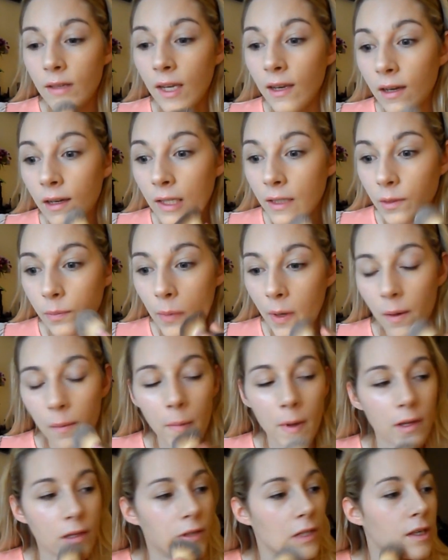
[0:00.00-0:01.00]
I take a little bit
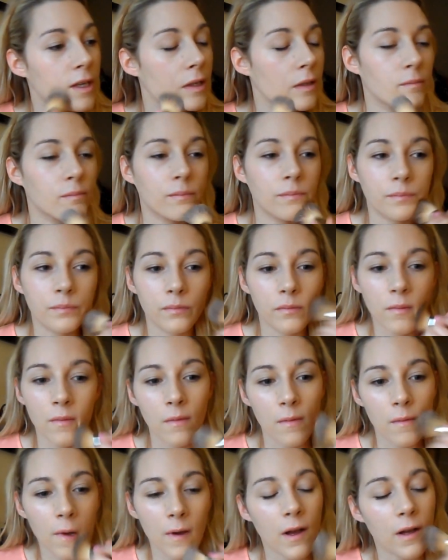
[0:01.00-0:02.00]
on my chin.
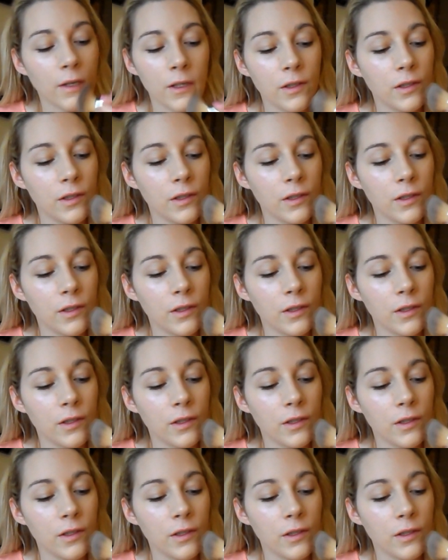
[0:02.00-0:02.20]
I